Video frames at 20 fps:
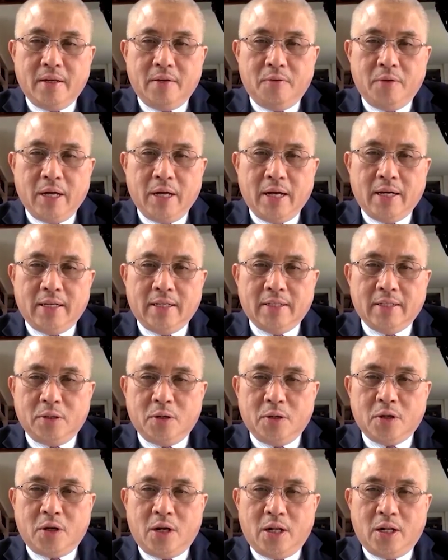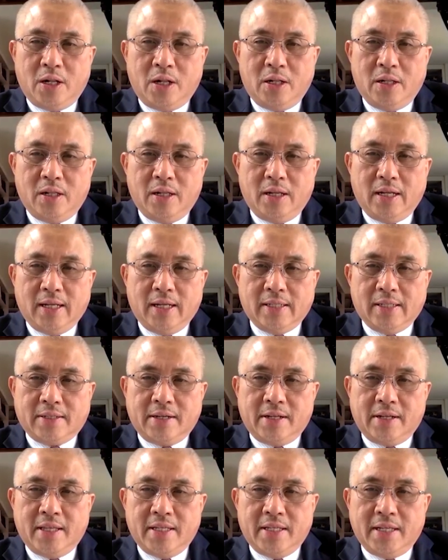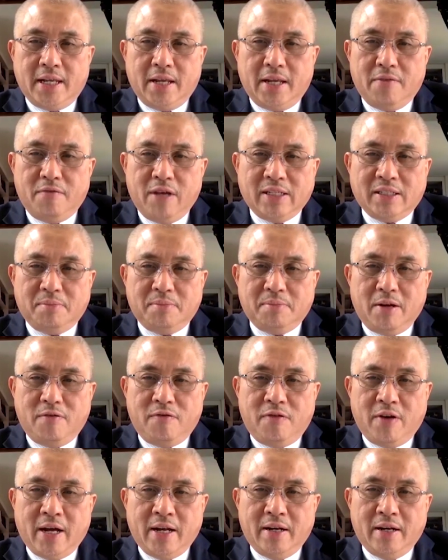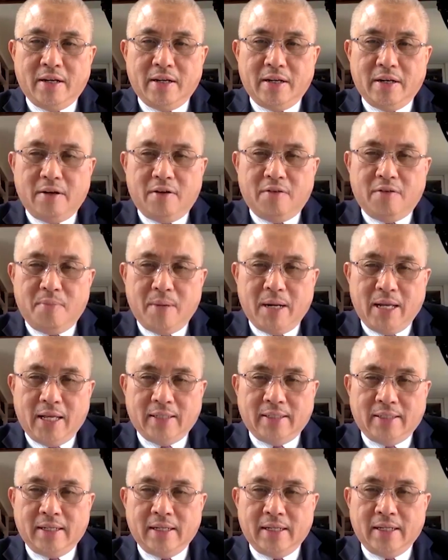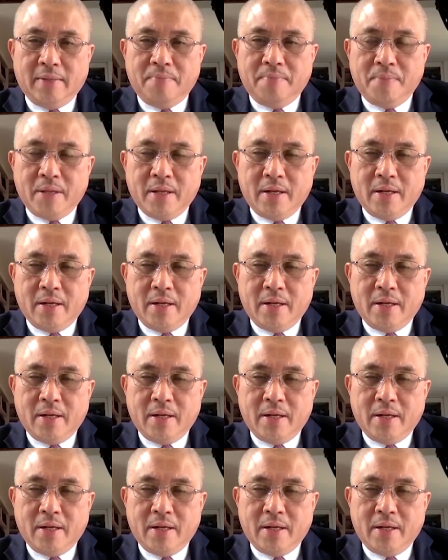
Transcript: we are the so-called Strategic Investment Fund of Malaysia.